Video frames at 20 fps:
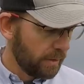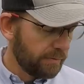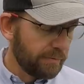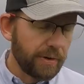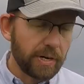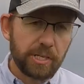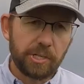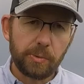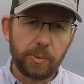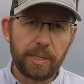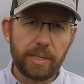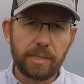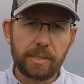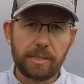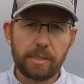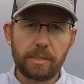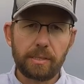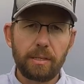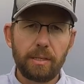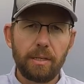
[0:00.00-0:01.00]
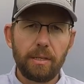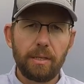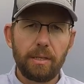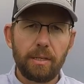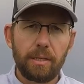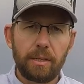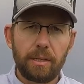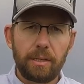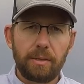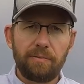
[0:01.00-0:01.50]
First one is
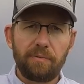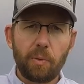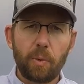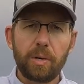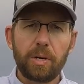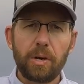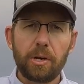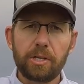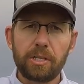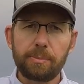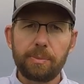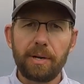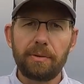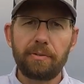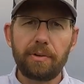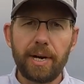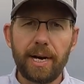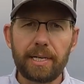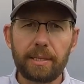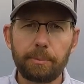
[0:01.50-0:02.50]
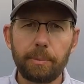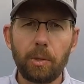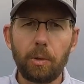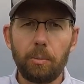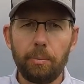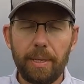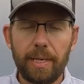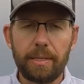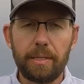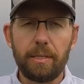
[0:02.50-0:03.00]
4 nodes above cracked
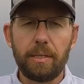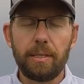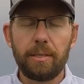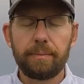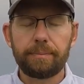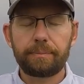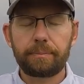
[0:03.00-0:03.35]
boll method.